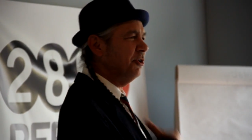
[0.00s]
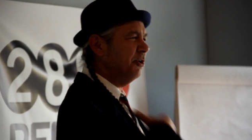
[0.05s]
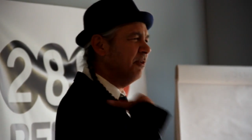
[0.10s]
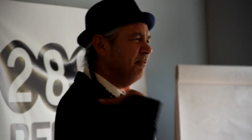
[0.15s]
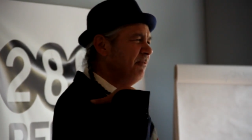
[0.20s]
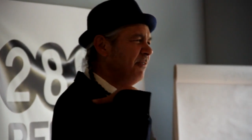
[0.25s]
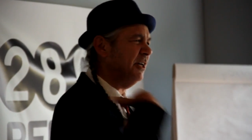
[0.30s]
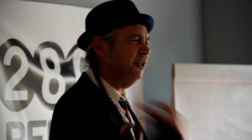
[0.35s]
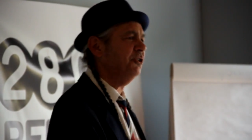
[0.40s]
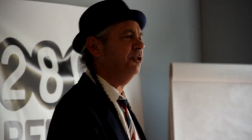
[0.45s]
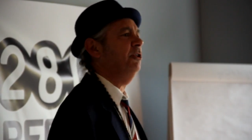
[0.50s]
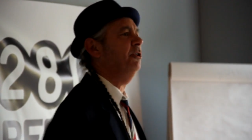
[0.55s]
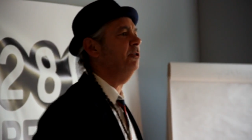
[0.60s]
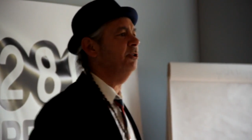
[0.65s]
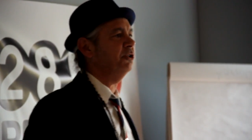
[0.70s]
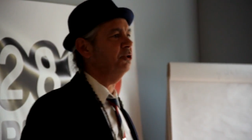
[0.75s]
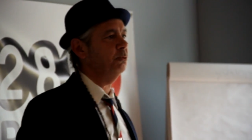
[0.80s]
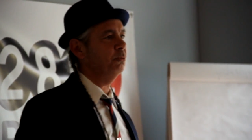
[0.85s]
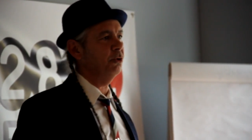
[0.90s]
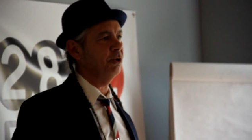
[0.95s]
They're invested in
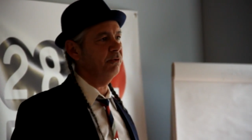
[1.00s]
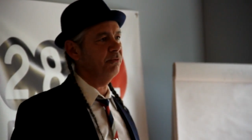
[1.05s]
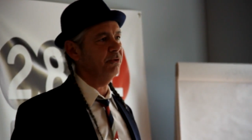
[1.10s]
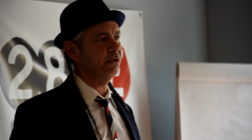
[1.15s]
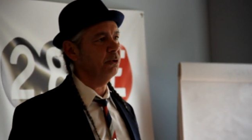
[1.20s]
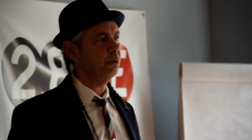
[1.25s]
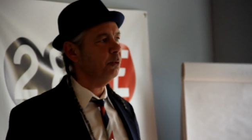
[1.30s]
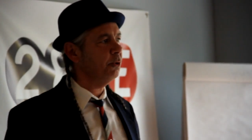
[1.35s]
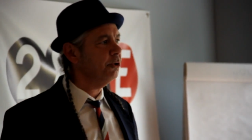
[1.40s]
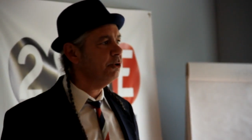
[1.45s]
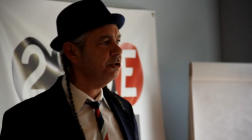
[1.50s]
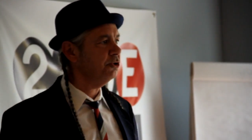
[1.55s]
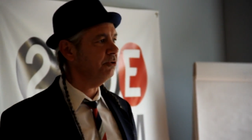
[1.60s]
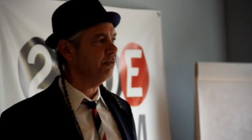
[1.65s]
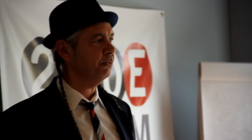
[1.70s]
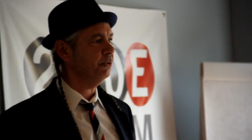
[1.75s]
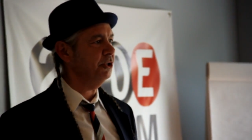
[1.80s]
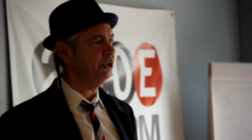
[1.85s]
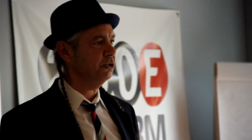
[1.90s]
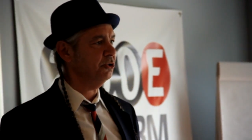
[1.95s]
this war for the worst
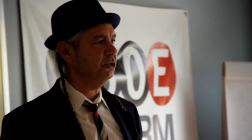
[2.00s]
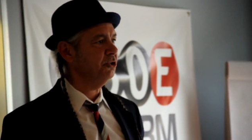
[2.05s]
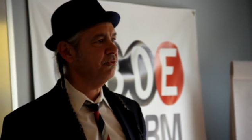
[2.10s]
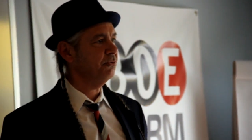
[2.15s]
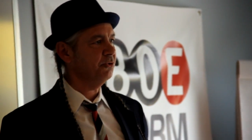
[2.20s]
of reasons,